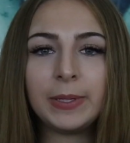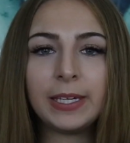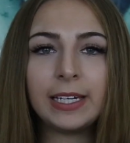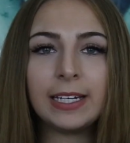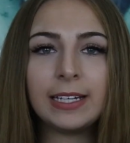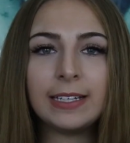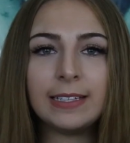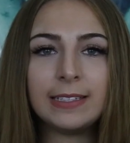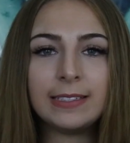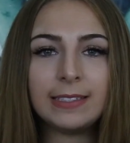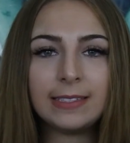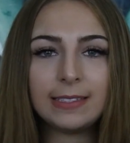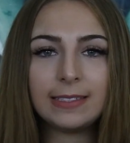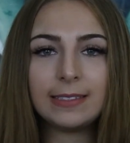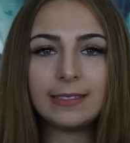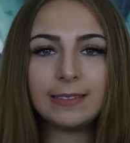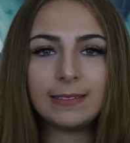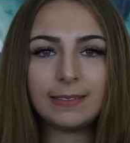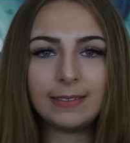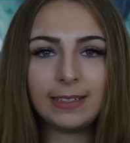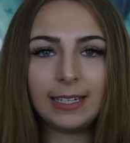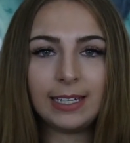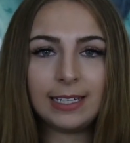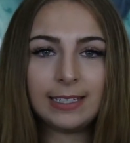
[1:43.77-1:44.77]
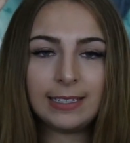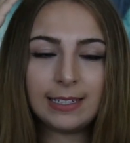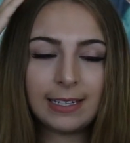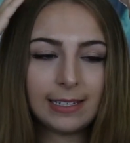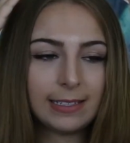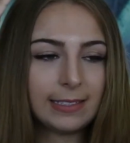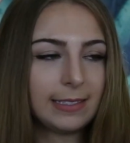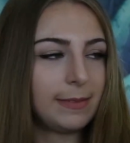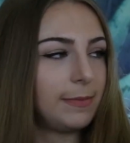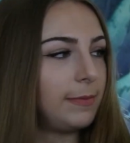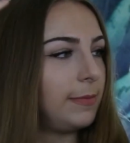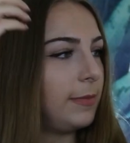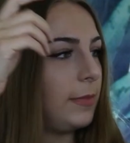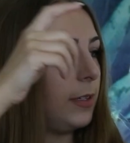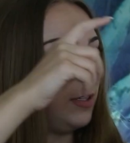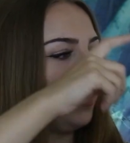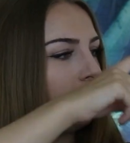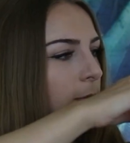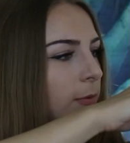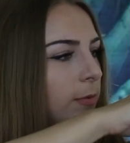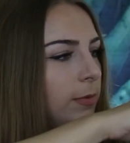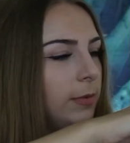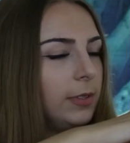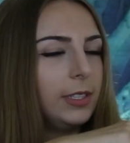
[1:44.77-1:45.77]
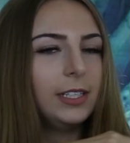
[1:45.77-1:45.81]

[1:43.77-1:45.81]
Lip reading: Because it does, oh,